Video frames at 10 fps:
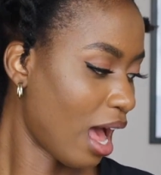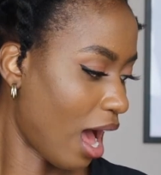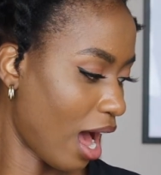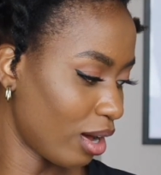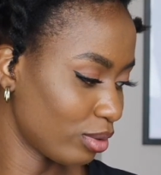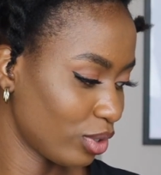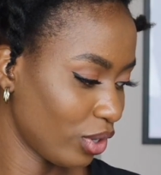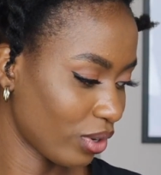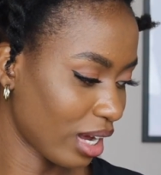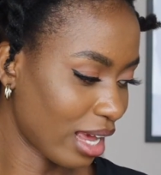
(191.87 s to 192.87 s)
How do
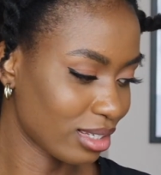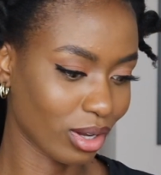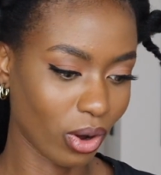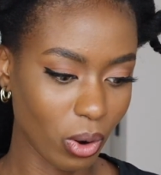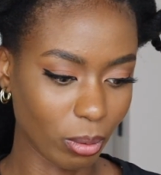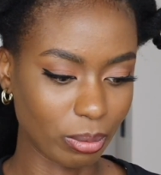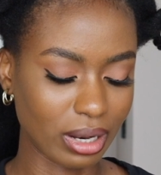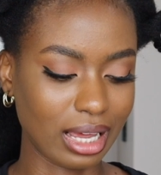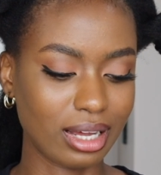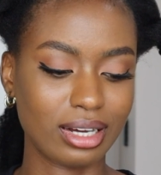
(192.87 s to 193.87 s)
you guys cope?
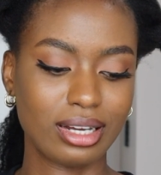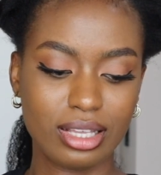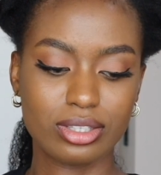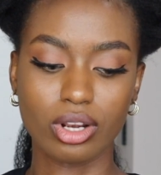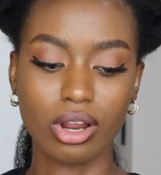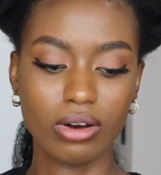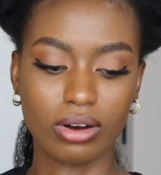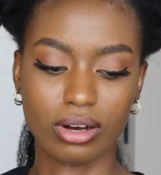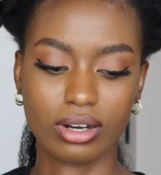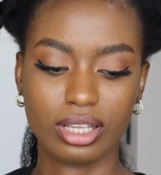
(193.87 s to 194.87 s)
Like, it's long.